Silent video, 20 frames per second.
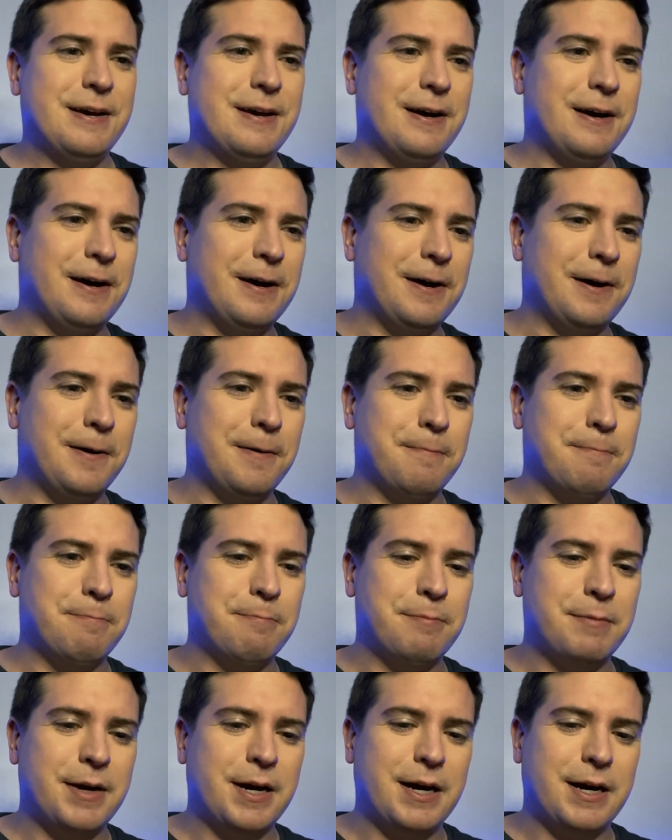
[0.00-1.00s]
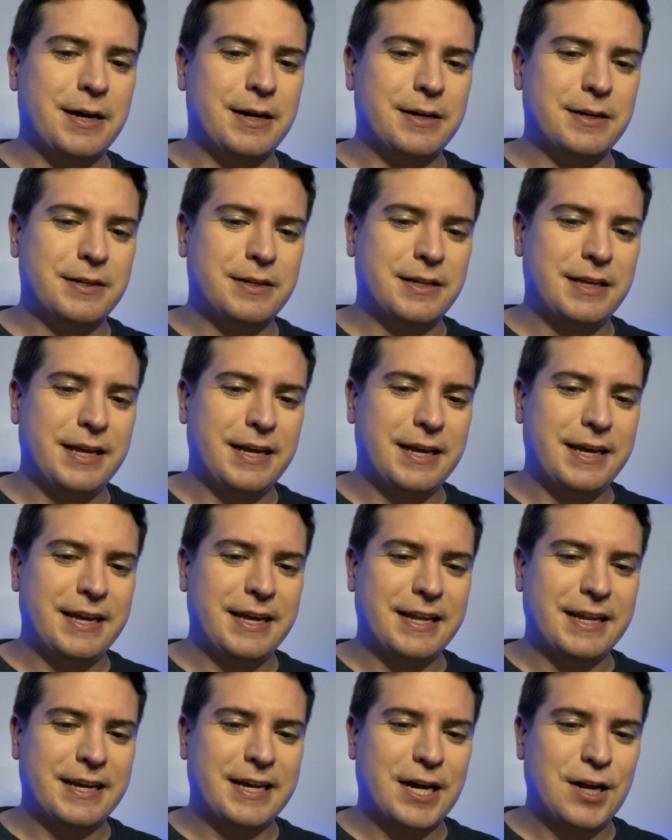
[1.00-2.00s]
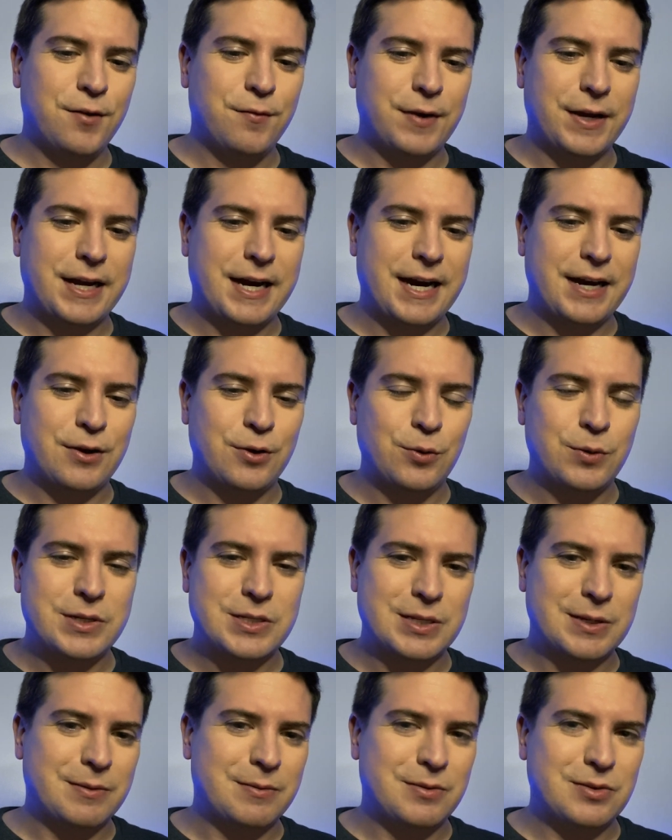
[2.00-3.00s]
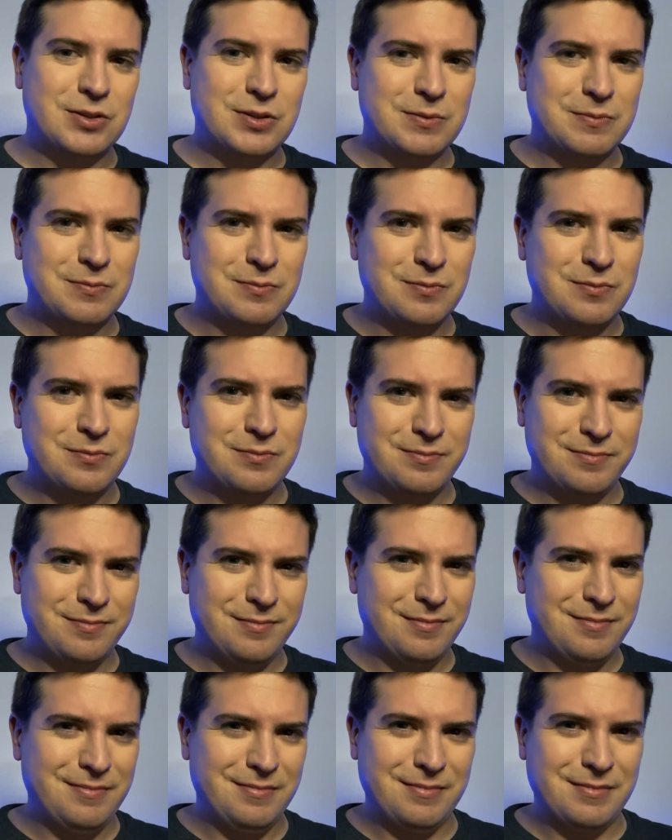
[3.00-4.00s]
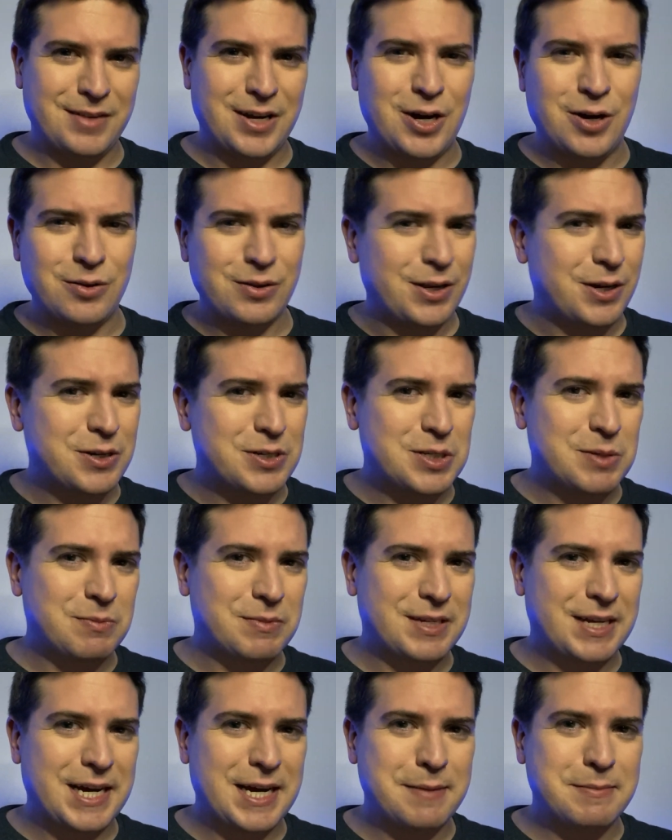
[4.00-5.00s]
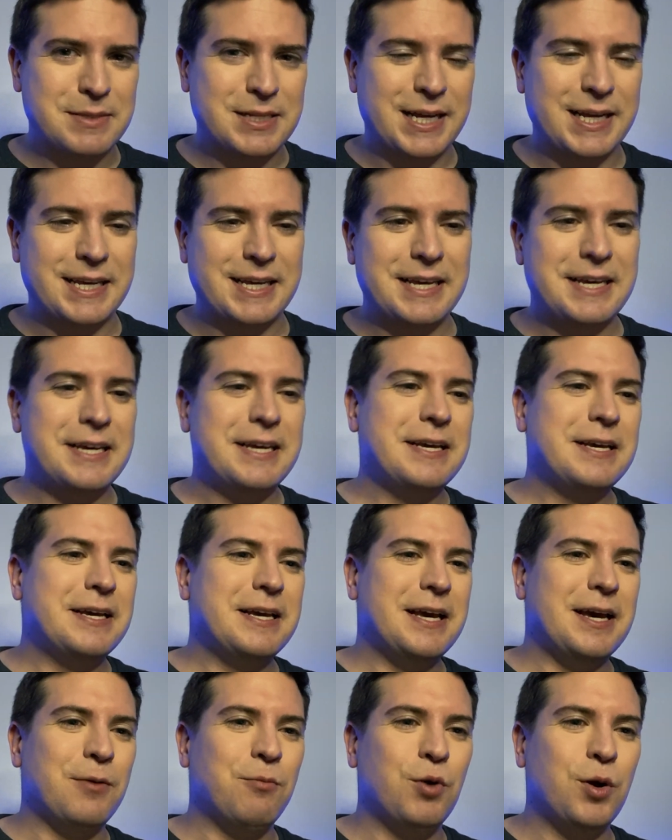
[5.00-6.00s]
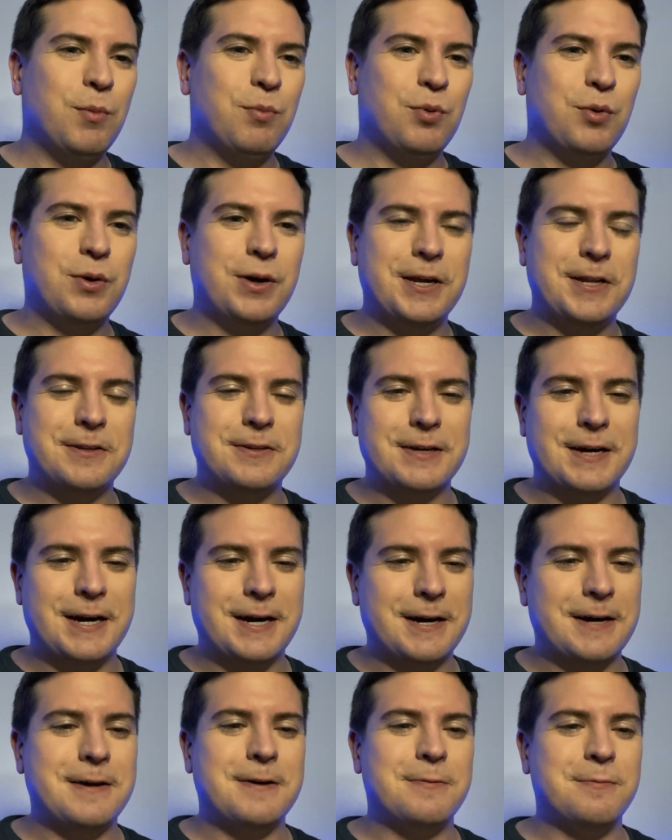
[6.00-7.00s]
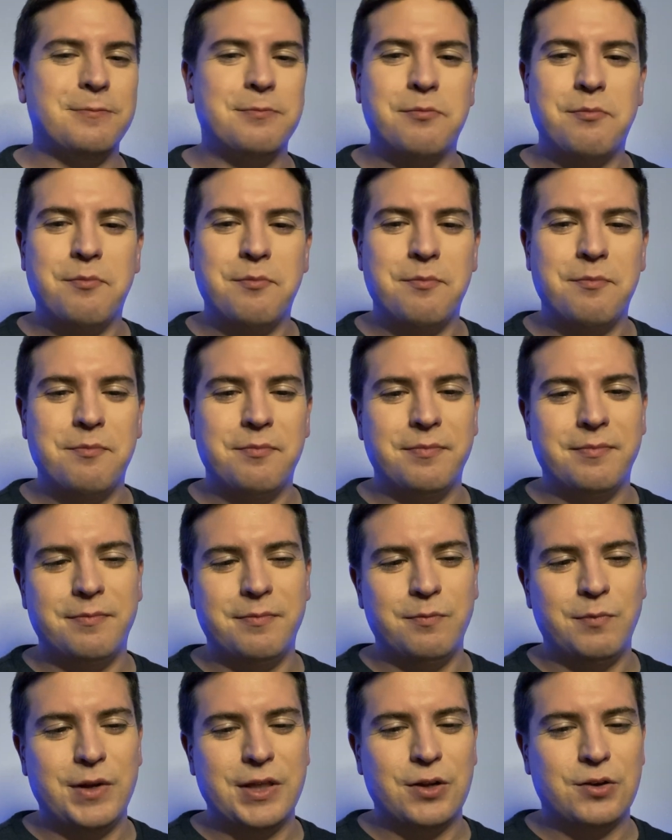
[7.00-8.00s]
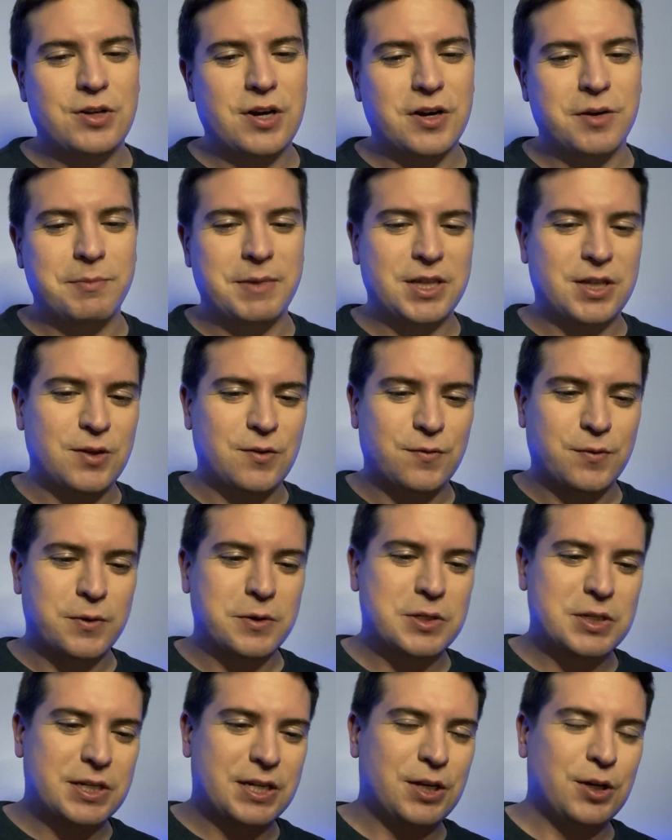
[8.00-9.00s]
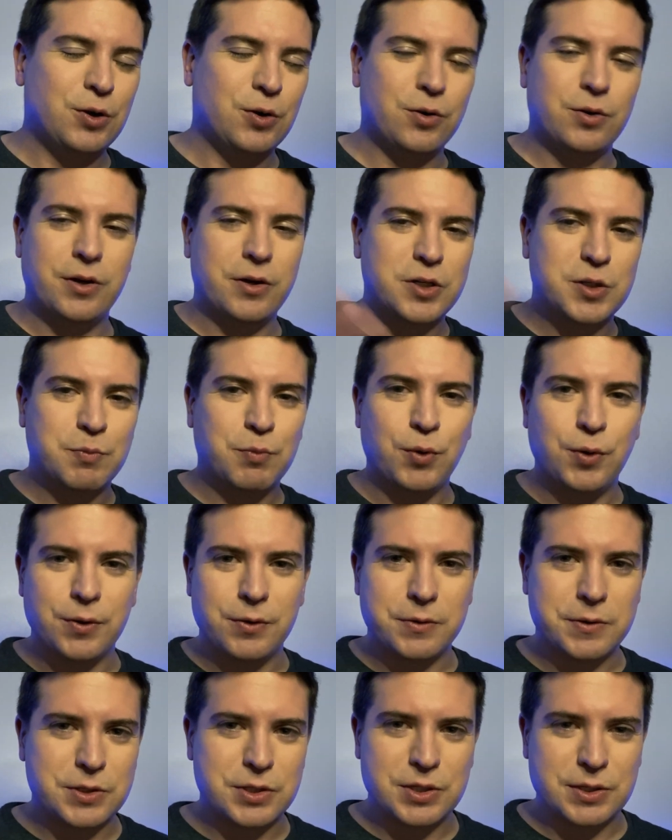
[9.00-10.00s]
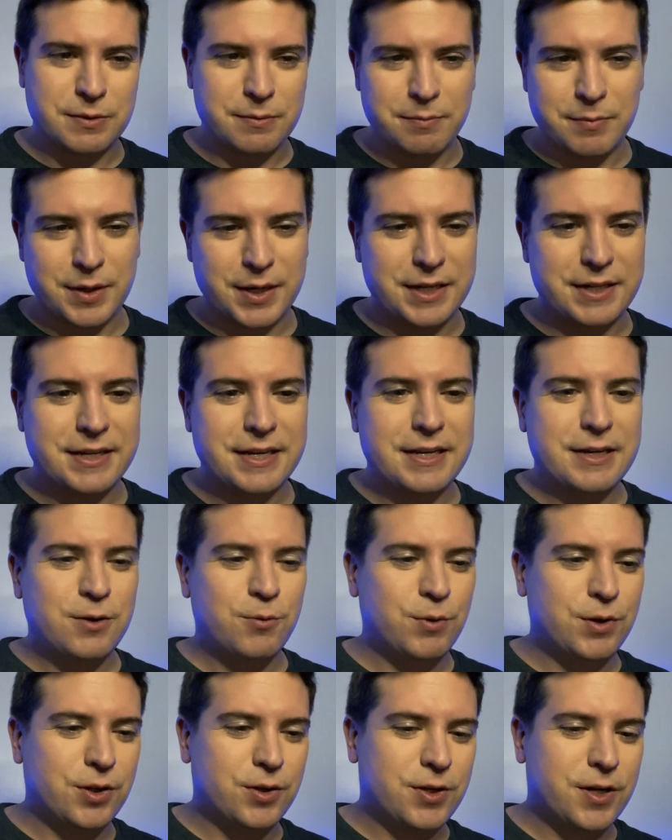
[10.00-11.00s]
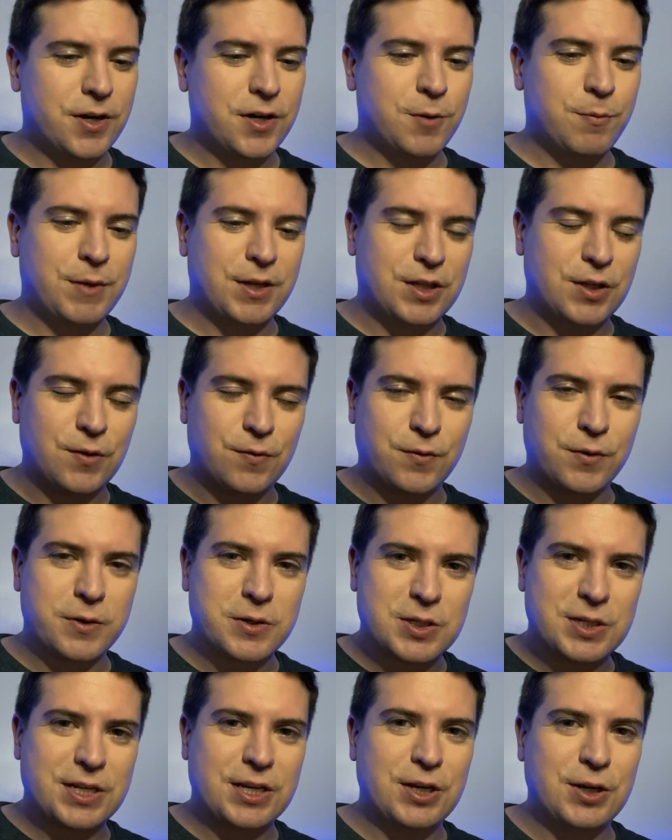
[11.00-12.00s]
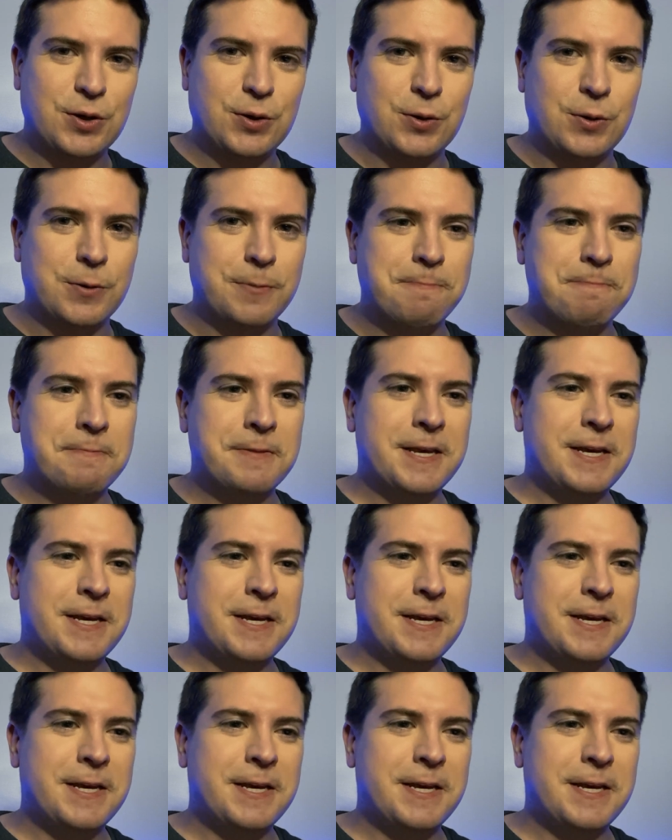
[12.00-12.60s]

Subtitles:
and kind of a guy who isn't all there sometimes. Like, at one point, when they're talking about the first kill, no spoilers, but when they're talking about the first kill,